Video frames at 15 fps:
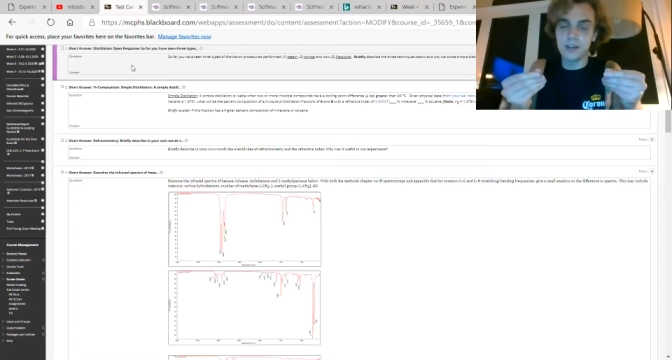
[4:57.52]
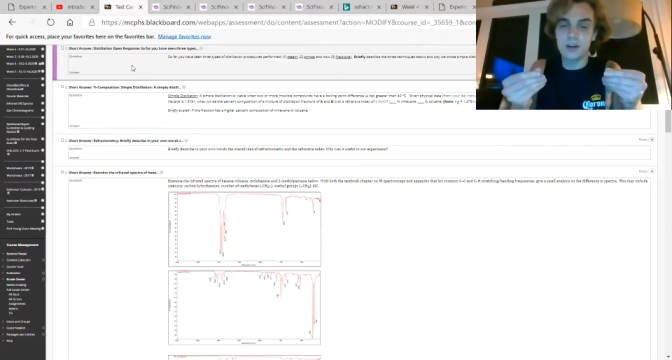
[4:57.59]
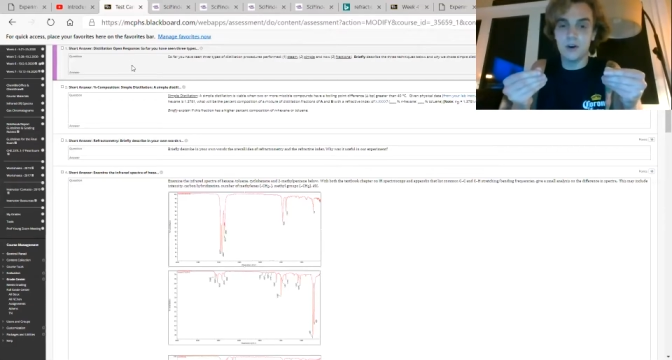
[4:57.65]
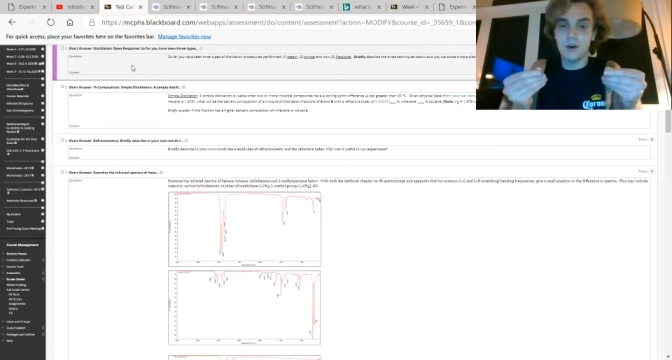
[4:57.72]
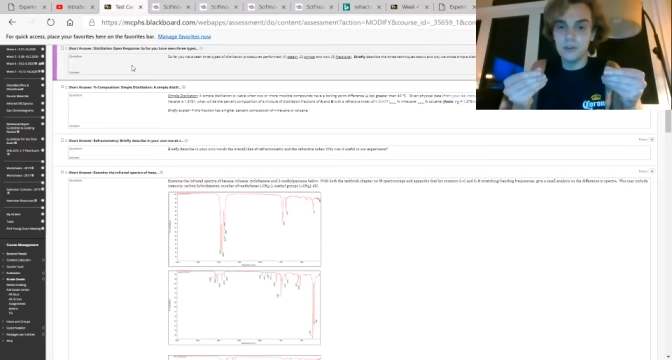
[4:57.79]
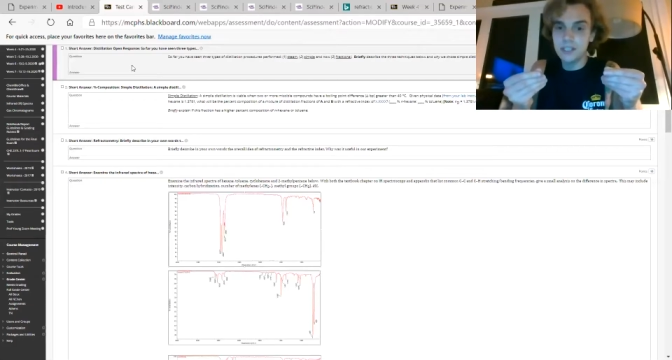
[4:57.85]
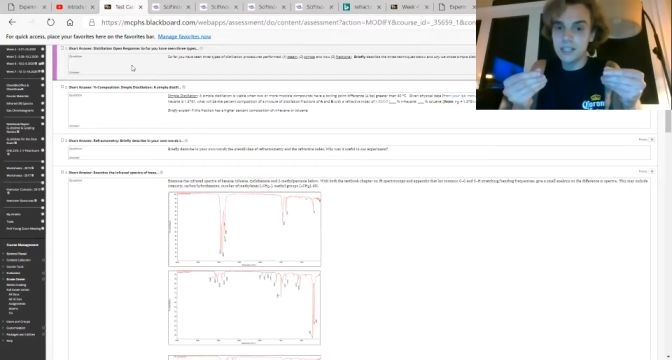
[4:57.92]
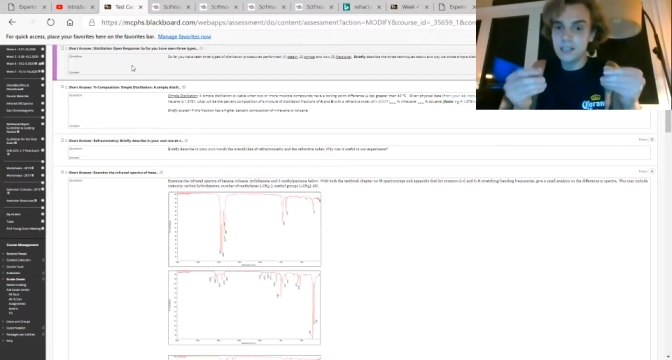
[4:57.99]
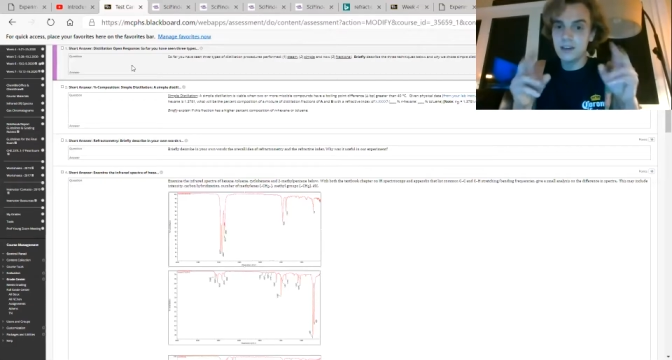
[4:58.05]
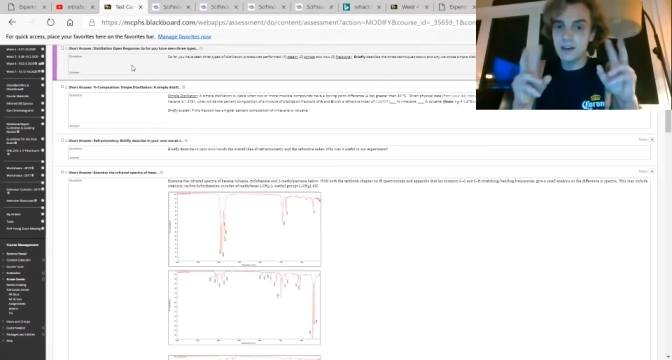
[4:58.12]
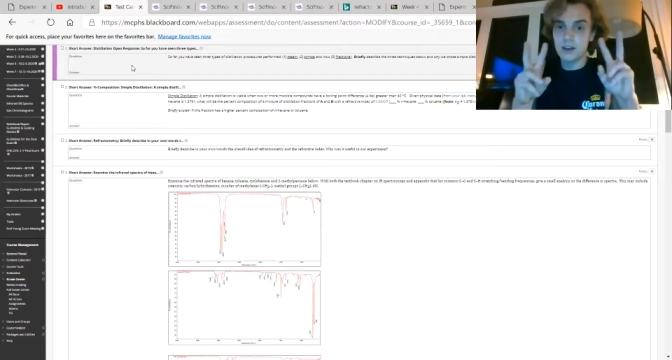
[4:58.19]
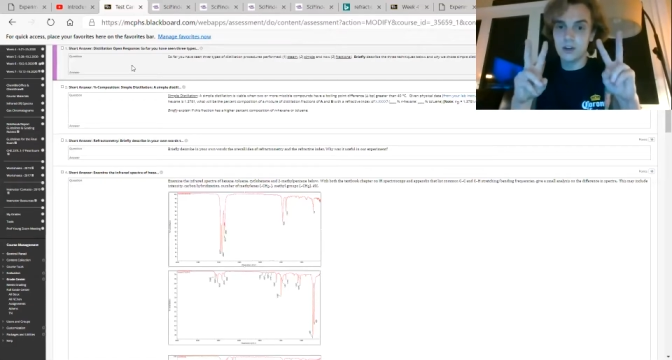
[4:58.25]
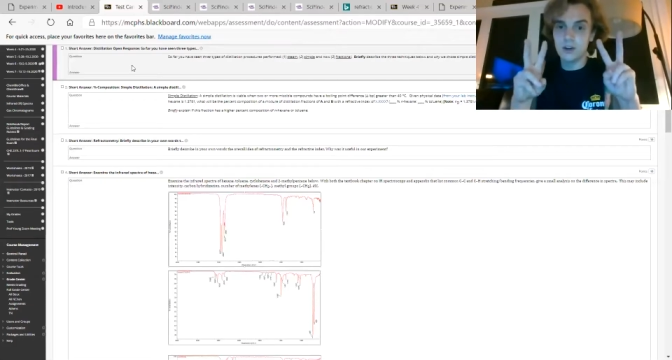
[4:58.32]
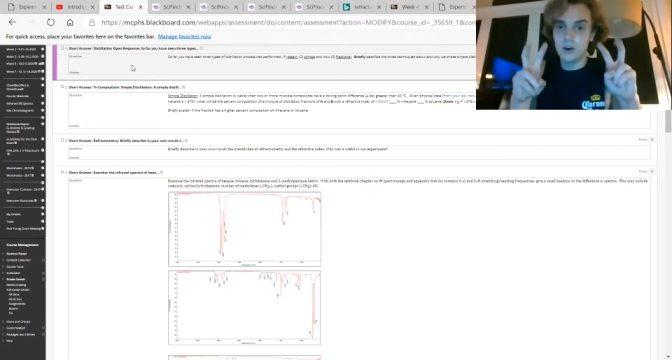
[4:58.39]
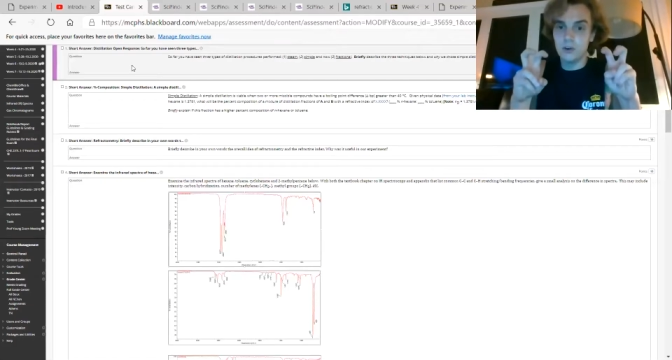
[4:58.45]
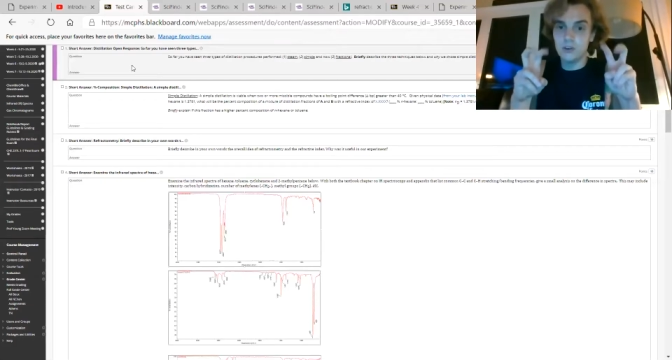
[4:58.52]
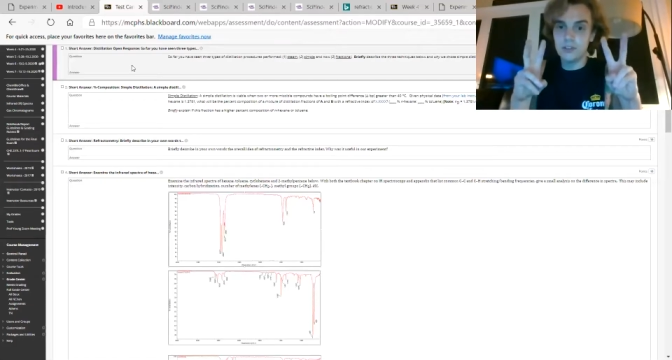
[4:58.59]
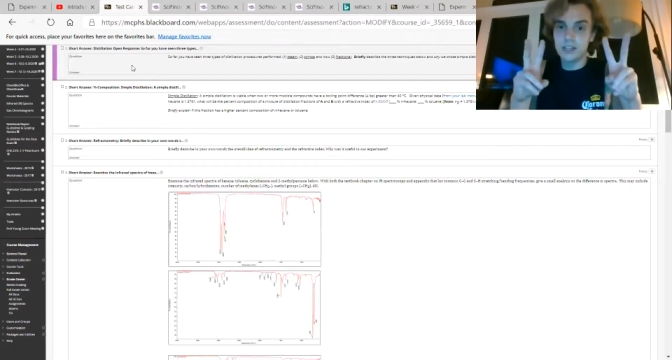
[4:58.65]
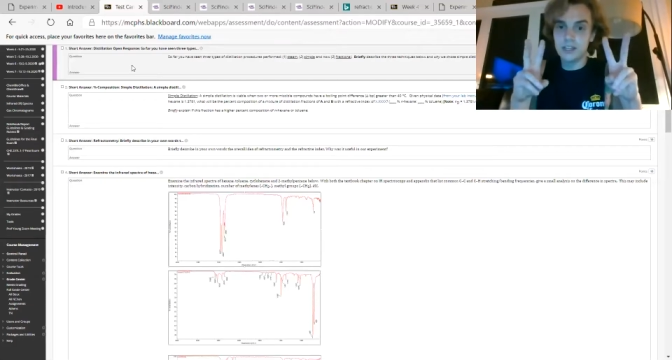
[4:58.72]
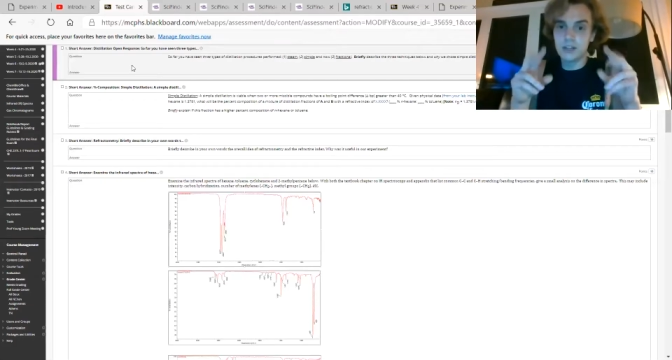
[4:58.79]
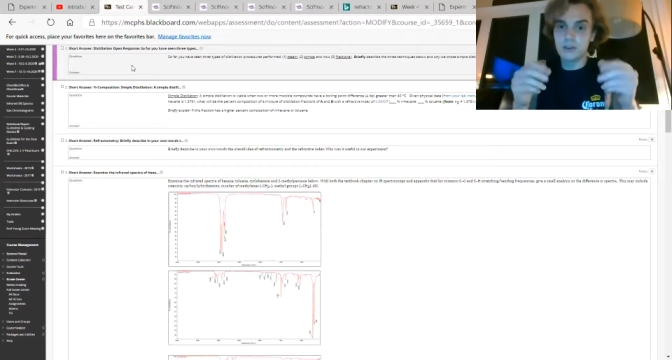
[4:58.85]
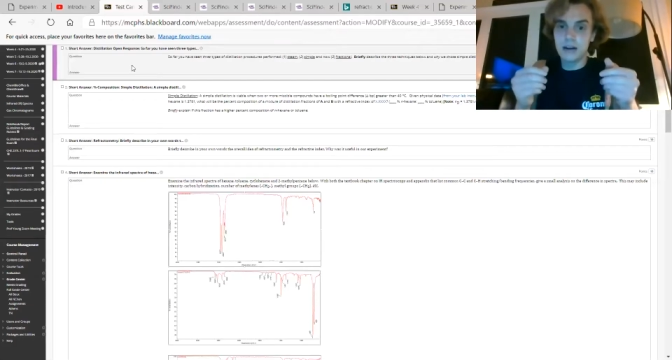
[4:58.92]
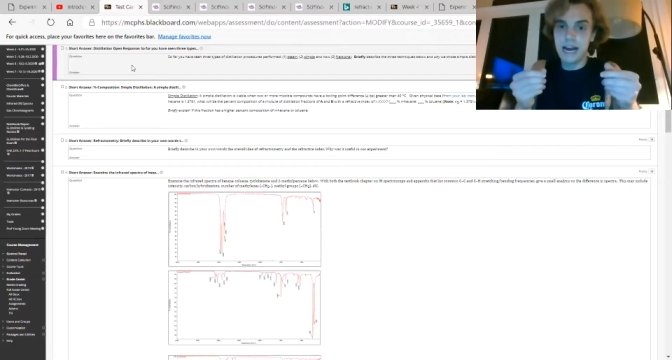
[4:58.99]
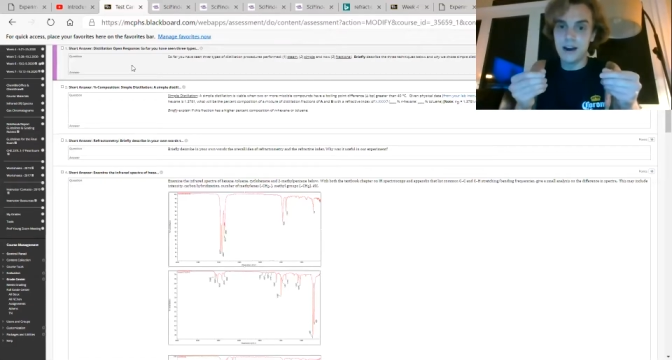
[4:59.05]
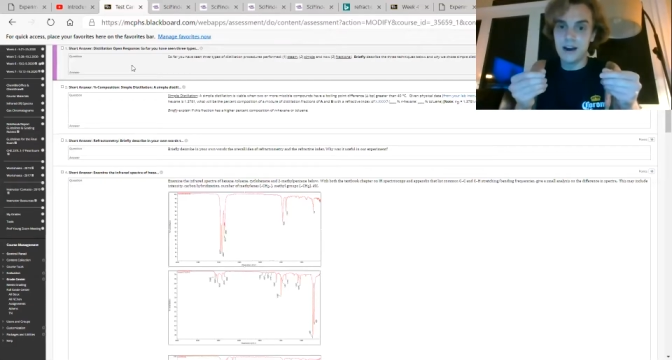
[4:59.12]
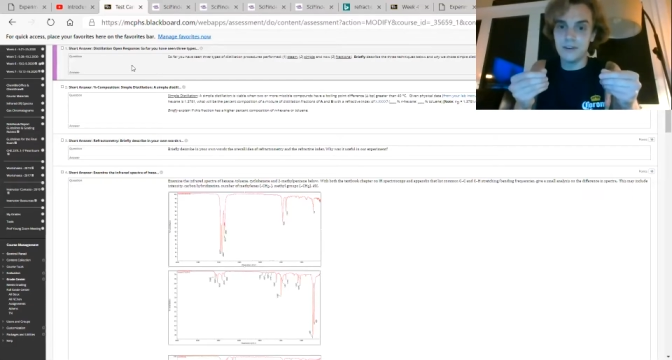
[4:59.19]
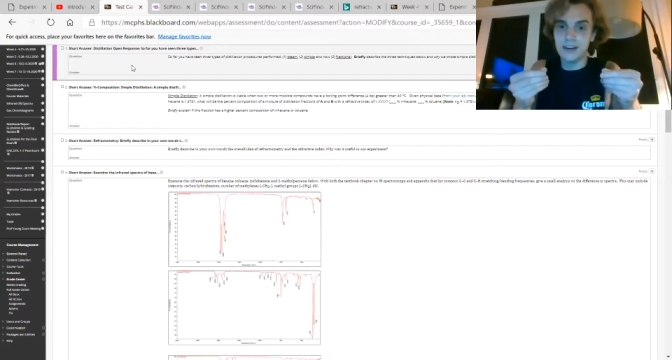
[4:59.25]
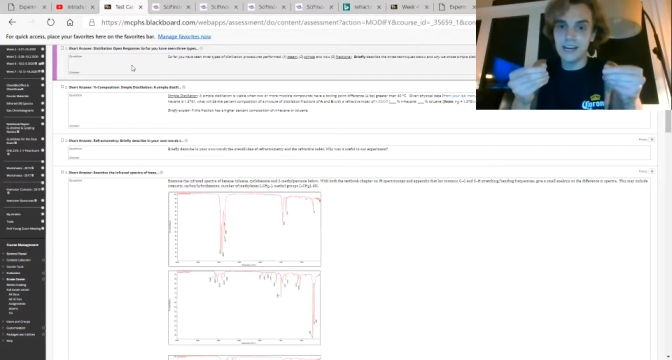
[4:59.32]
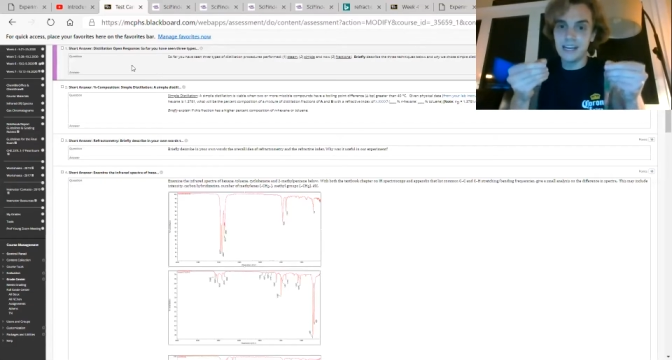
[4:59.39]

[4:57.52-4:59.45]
the golden crown,